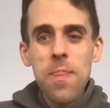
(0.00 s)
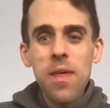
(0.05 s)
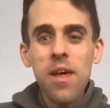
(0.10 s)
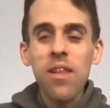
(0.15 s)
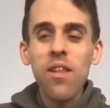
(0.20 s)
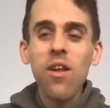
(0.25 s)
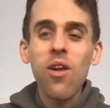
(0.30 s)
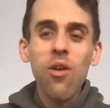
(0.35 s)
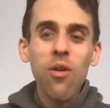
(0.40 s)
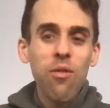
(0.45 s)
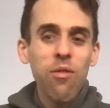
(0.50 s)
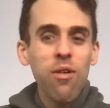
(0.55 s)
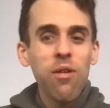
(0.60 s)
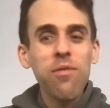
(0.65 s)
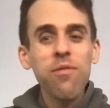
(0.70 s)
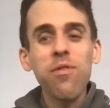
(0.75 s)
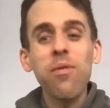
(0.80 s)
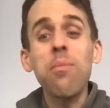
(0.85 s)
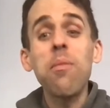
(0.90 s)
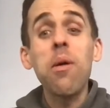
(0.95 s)
in the long
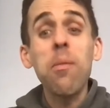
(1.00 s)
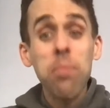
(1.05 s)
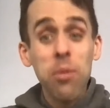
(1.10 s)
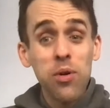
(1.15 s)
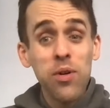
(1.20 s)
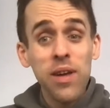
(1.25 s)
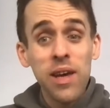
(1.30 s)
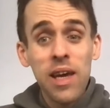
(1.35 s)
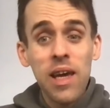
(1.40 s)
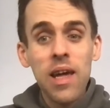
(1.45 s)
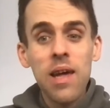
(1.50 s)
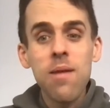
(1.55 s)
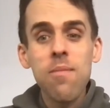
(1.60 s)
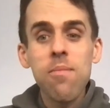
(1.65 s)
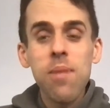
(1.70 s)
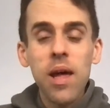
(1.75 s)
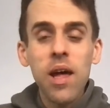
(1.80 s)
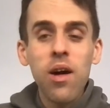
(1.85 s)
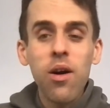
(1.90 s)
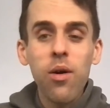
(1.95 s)
run for my body
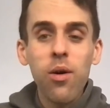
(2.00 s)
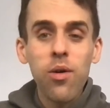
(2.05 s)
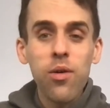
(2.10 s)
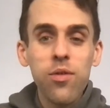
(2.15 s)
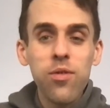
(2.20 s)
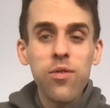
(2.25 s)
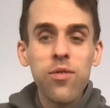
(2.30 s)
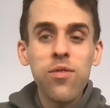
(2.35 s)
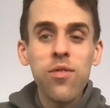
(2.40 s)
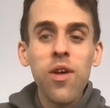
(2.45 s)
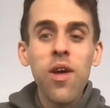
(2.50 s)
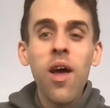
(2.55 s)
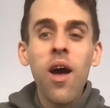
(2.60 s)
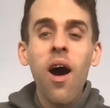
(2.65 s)
because